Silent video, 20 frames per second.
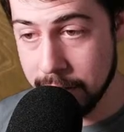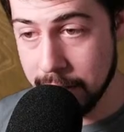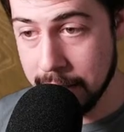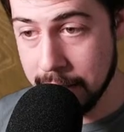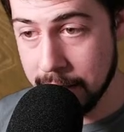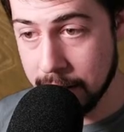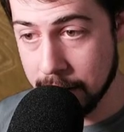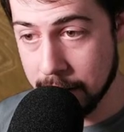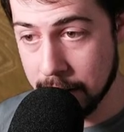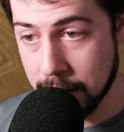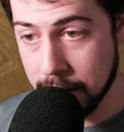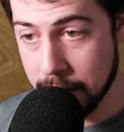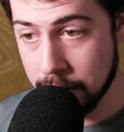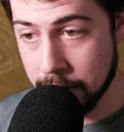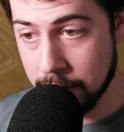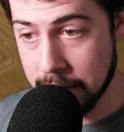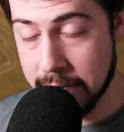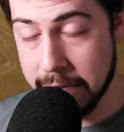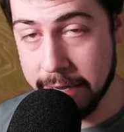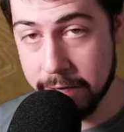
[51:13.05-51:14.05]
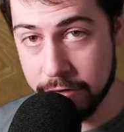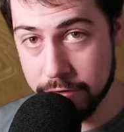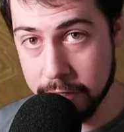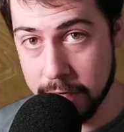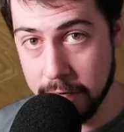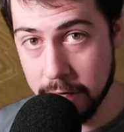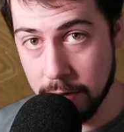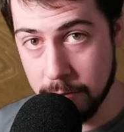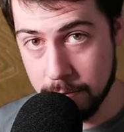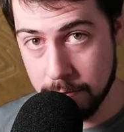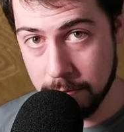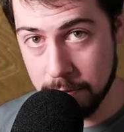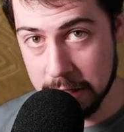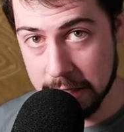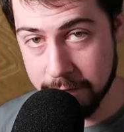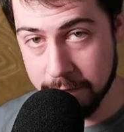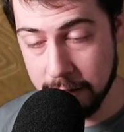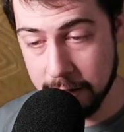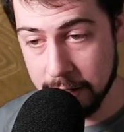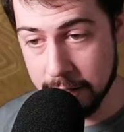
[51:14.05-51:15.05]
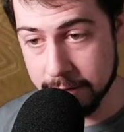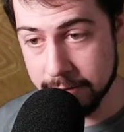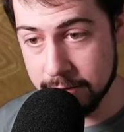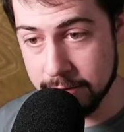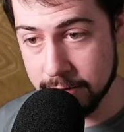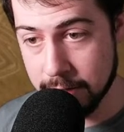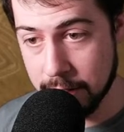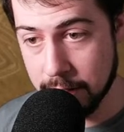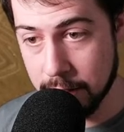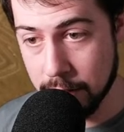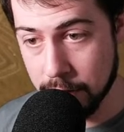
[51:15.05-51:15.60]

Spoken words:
The Naya Triome giving us